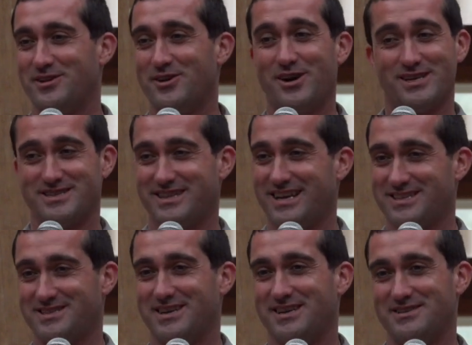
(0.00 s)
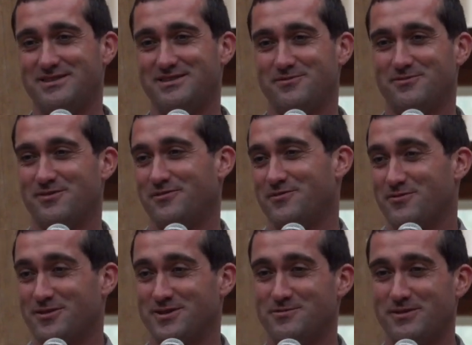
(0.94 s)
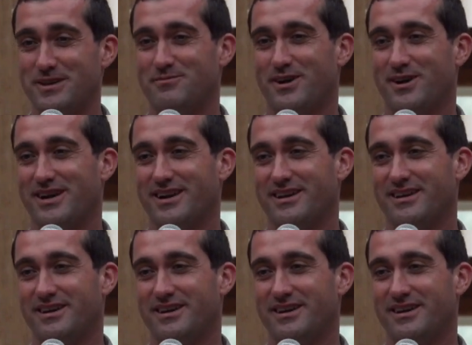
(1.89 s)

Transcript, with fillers: lost that side of the world's wheat market.